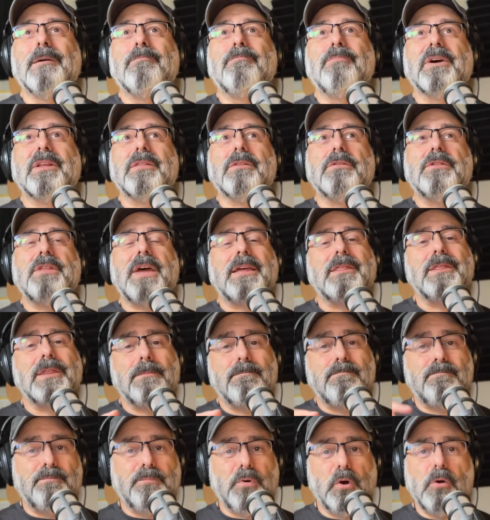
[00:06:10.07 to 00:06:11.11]
But then the
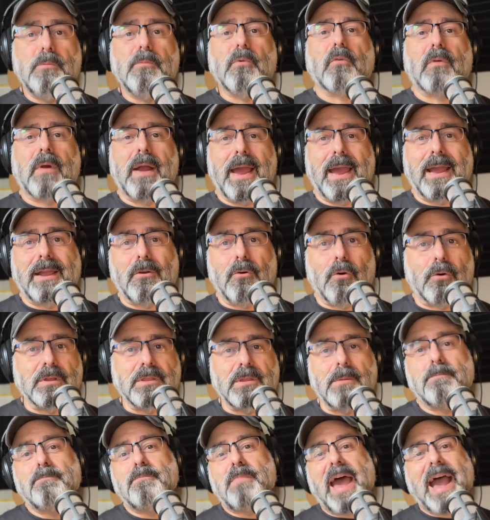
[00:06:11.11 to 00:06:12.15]
boomerang or
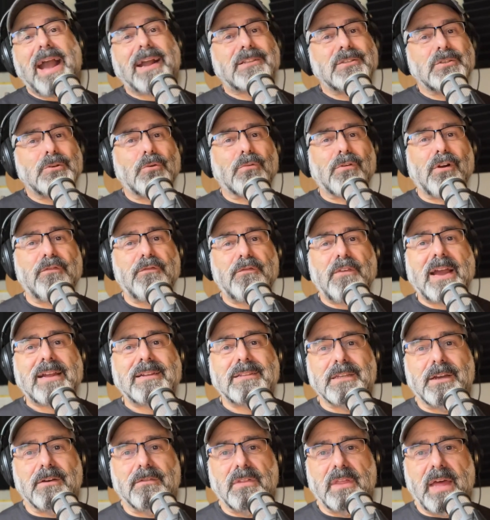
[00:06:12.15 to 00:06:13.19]
the backdoor
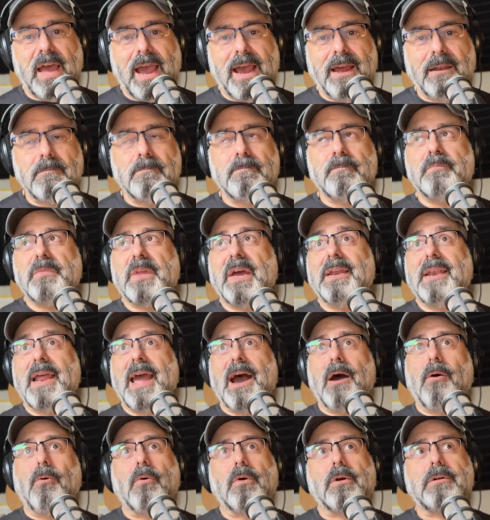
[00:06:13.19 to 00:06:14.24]
effect of that, an
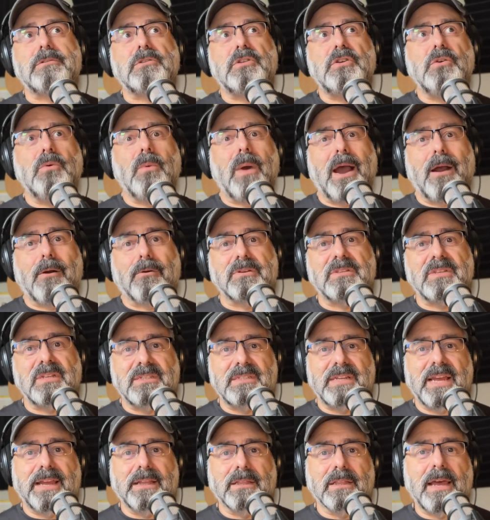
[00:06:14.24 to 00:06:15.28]
hour, two hours, a
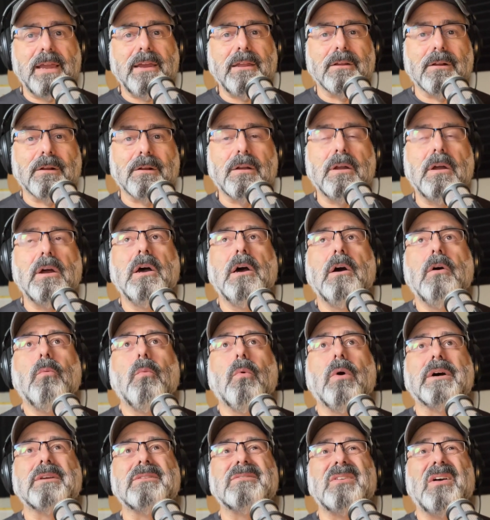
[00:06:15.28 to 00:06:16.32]
day later,
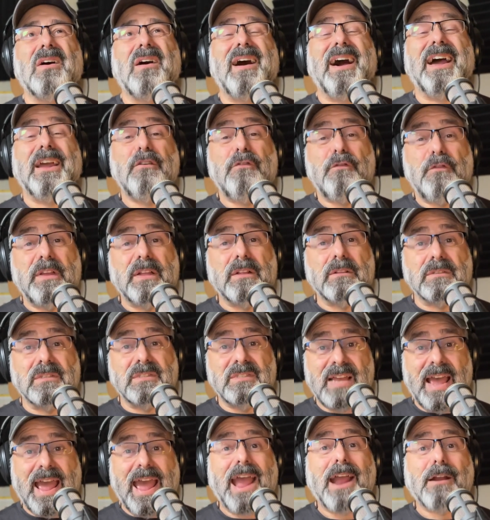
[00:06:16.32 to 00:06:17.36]
was I feel
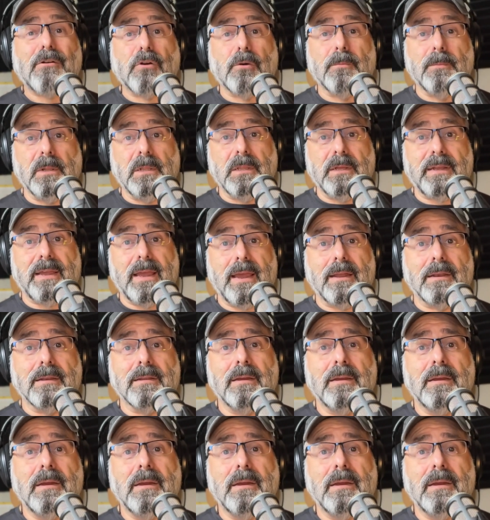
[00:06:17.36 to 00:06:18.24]
terrible again.